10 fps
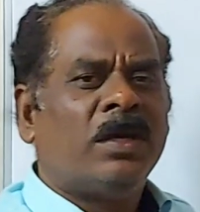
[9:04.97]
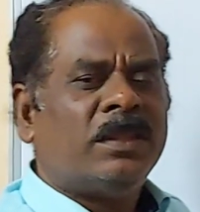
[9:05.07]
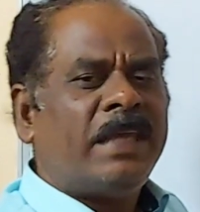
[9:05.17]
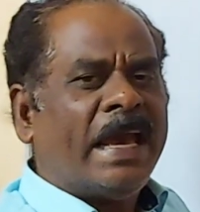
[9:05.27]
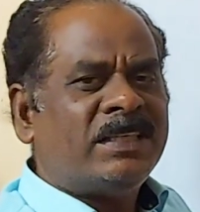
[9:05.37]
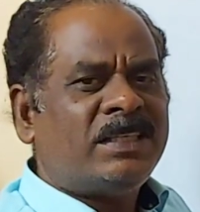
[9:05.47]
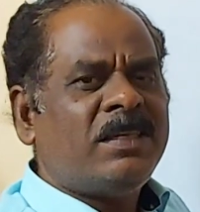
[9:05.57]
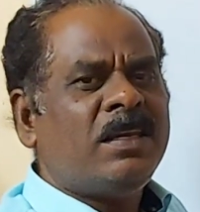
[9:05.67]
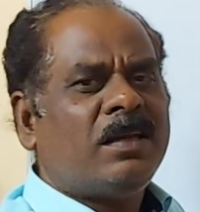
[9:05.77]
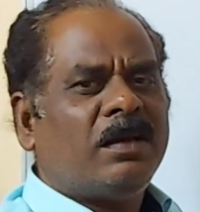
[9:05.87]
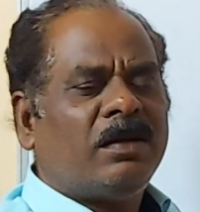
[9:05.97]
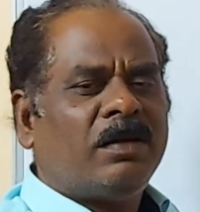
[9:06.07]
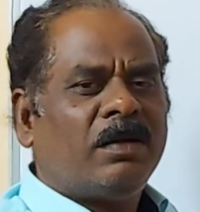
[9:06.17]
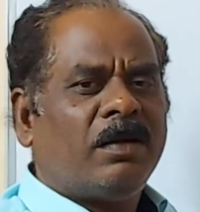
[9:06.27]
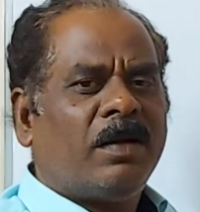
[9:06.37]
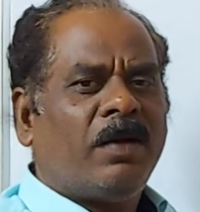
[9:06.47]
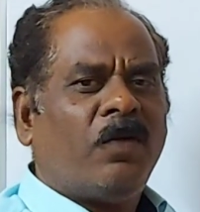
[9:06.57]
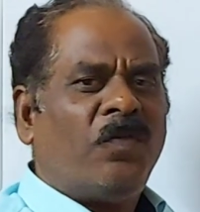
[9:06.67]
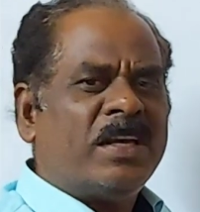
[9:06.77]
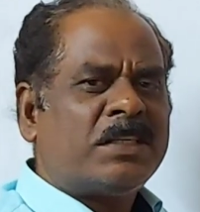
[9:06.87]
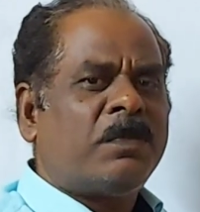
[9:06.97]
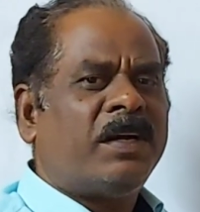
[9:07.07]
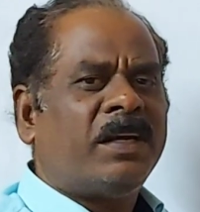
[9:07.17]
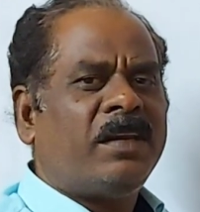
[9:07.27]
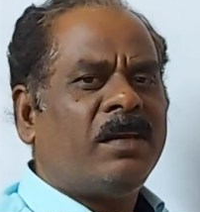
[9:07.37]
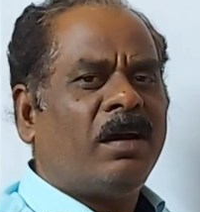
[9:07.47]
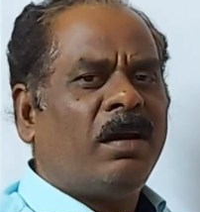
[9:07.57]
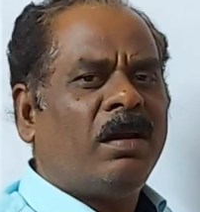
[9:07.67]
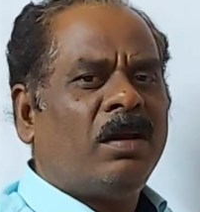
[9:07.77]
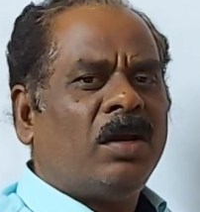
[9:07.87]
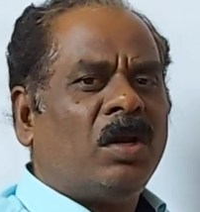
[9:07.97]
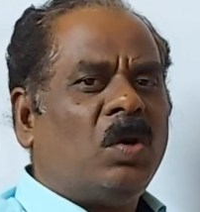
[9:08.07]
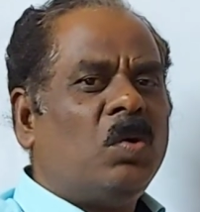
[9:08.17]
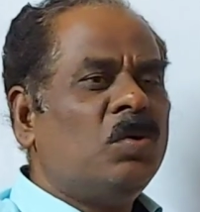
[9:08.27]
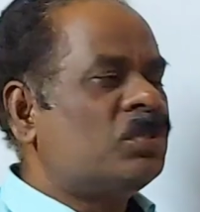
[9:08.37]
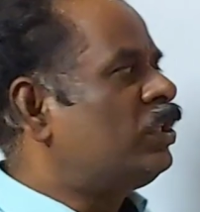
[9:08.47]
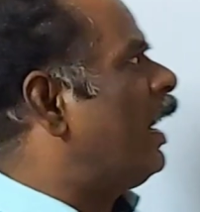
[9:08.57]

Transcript: the acidic waste material lose the